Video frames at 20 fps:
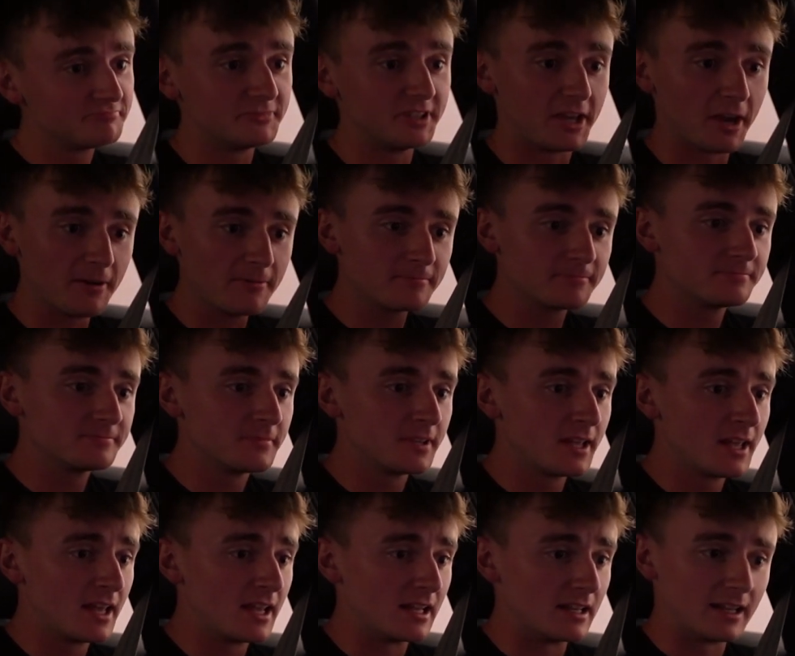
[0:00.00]
Yep.
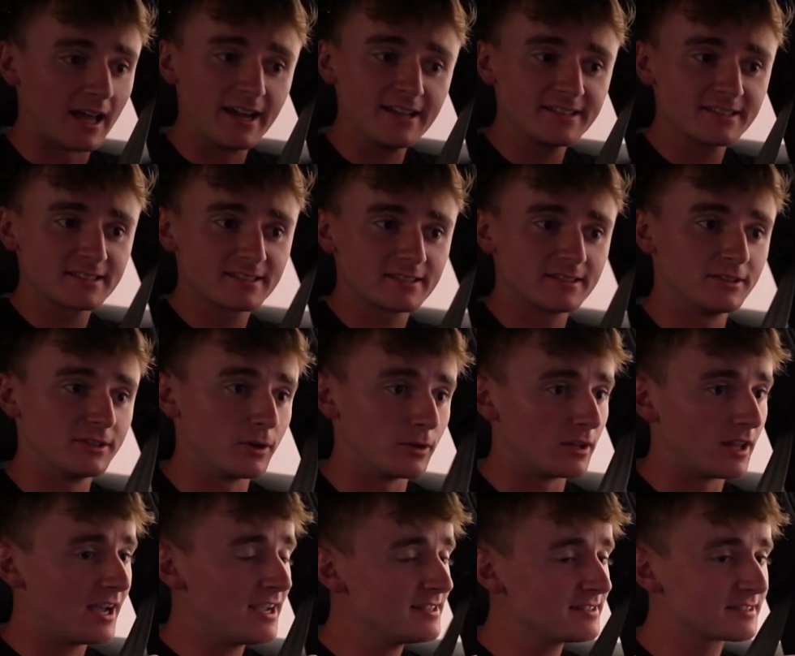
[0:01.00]
Lights? No
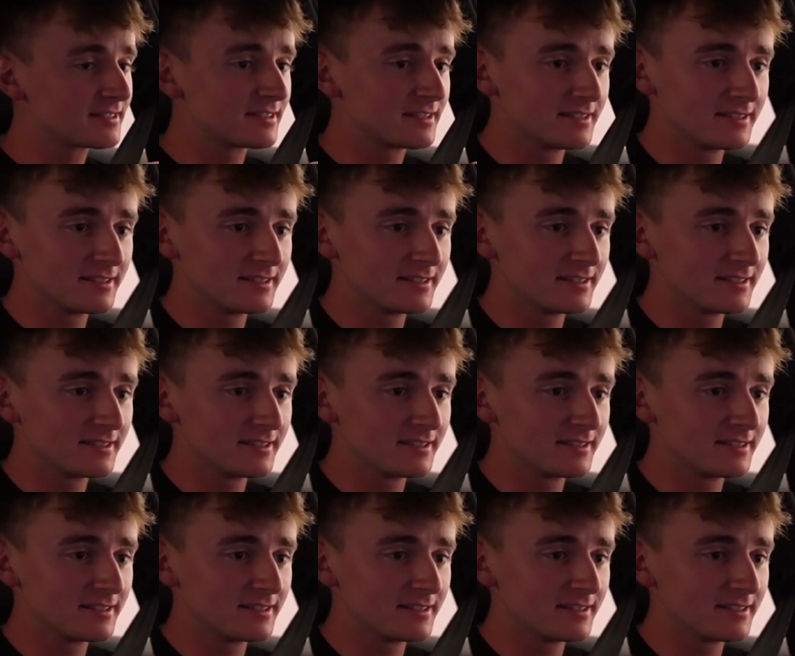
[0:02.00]
lights?